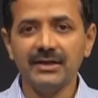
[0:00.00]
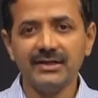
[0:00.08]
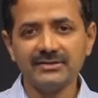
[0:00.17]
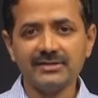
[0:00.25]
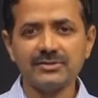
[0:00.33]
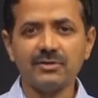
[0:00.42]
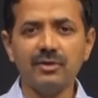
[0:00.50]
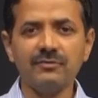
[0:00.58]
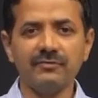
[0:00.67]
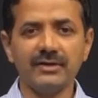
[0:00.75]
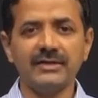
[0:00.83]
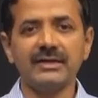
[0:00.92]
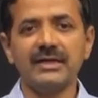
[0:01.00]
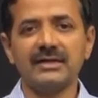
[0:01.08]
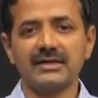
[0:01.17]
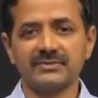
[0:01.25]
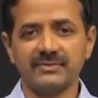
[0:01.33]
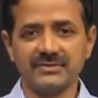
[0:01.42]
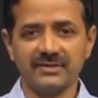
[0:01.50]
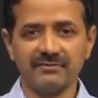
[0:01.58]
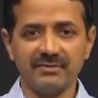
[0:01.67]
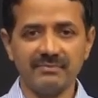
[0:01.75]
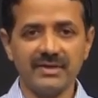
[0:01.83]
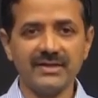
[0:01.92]
It is also called vertical transmission,
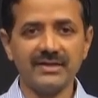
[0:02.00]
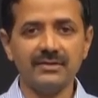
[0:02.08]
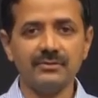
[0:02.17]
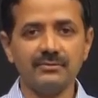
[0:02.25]
from parent